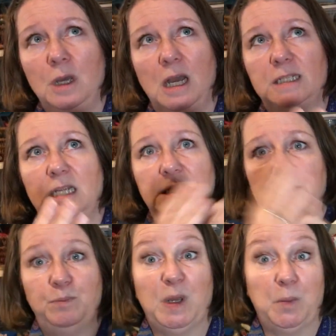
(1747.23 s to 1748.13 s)
as
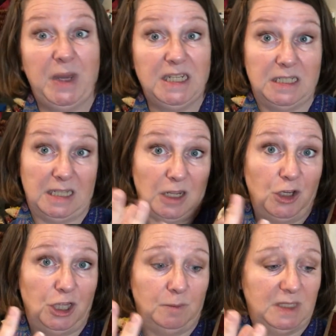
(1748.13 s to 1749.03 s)
big pieces and
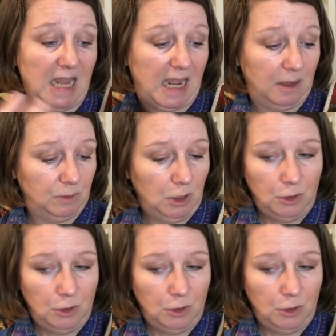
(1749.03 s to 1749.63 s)
cut them down.